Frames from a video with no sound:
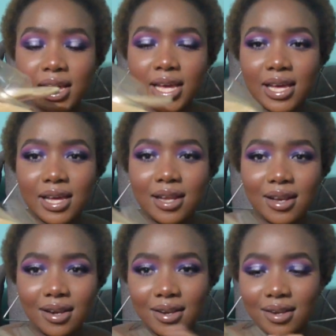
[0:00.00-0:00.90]

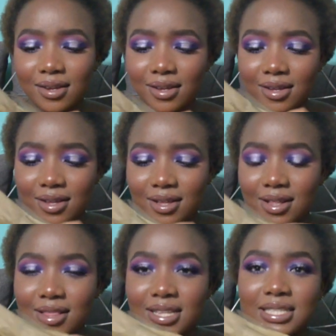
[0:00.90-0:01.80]
heel
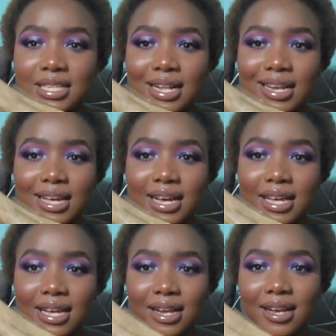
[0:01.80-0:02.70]
this clear
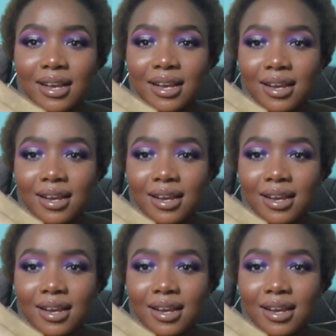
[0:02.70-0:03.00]
heel